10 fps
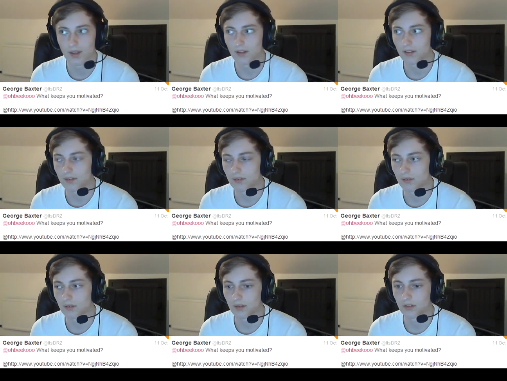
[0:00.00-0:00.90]
Like
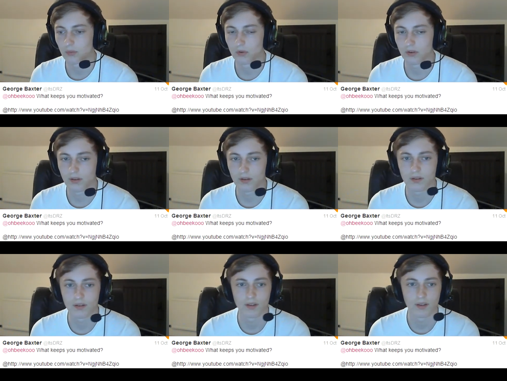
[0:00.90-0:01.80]
just getting to
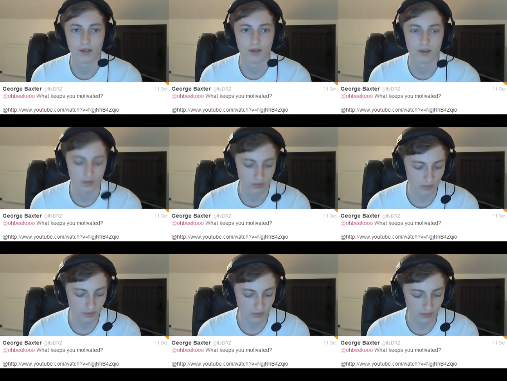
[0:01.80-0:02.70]
1K, good
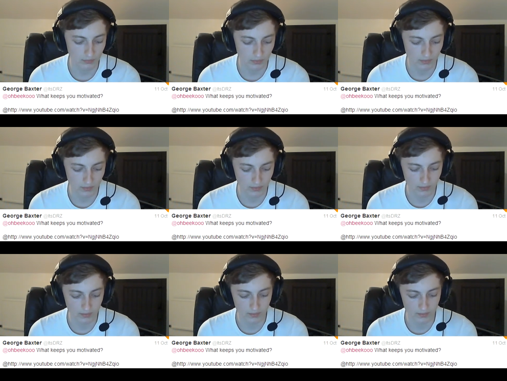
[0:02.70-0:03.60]
achievement,
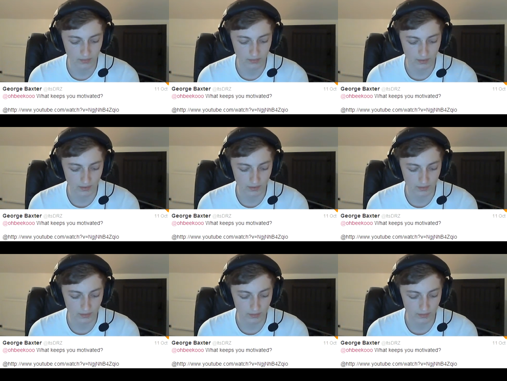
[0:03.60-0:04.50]

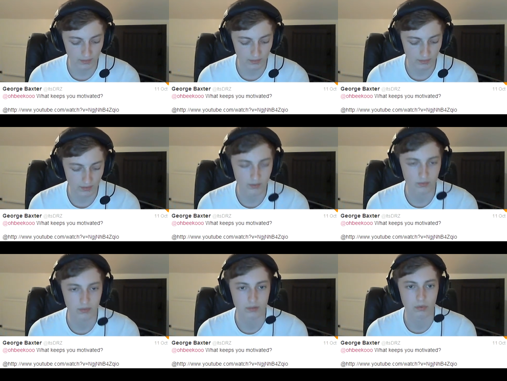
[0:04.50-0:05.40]
and yeah, the
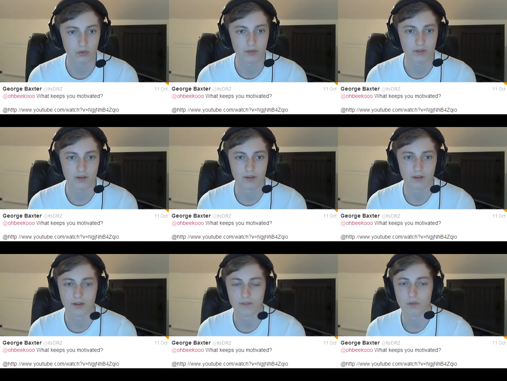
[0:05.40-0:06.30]
response I
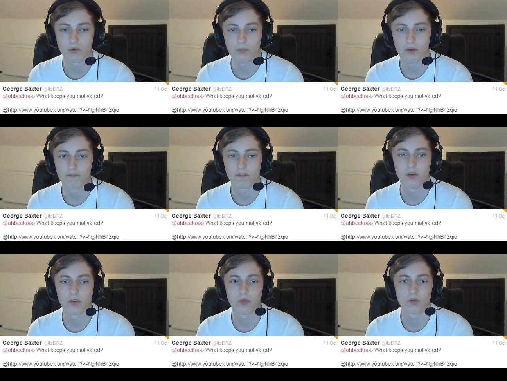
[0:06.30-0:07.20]
have on my
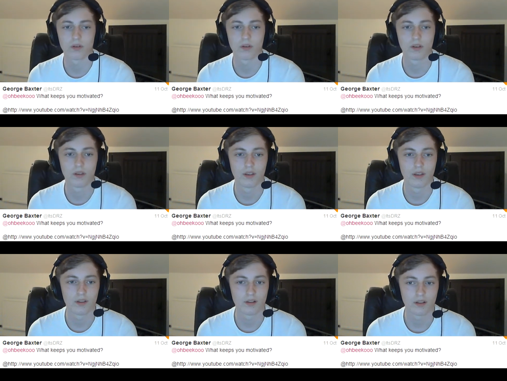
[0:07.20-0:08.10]
videos,
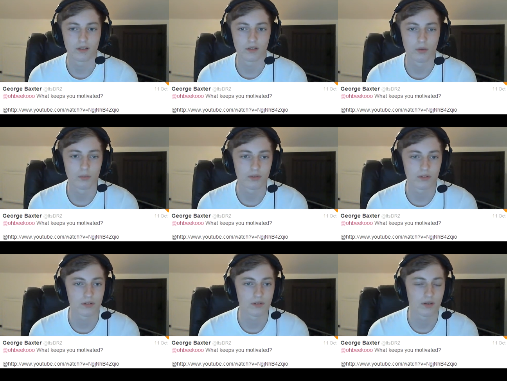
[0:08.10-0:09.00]
like the
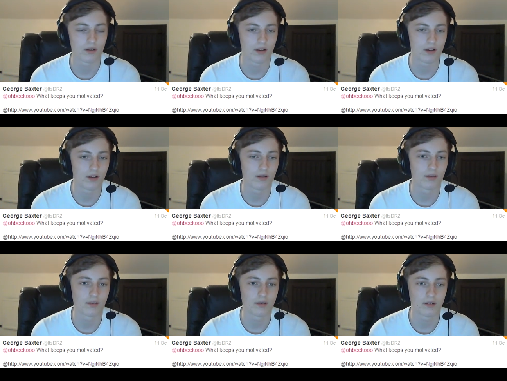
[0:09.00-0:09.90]
comments and
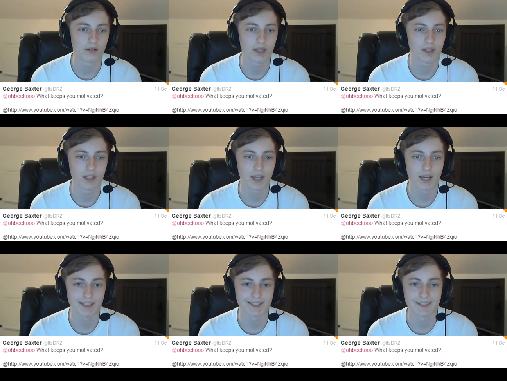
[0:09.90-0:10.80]
the
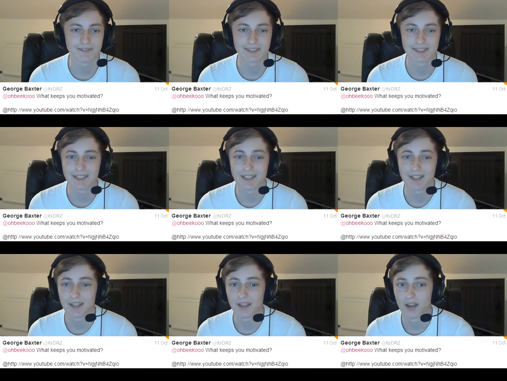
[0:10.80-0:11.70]
activity
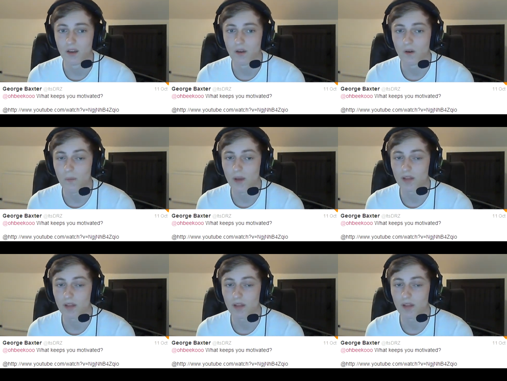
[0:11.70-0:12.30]
of my